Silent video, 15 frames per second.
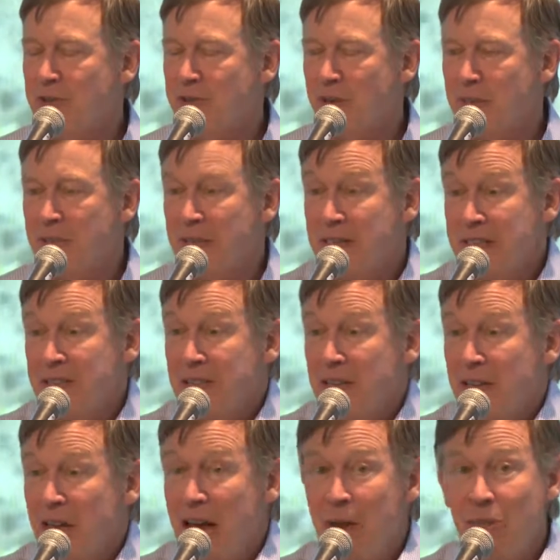or something, and,
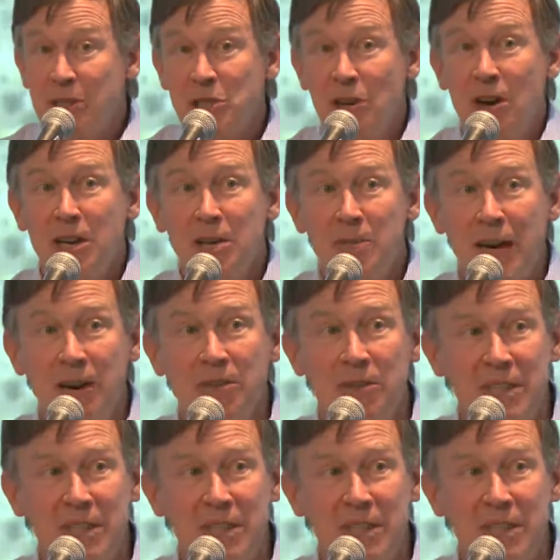and we talk about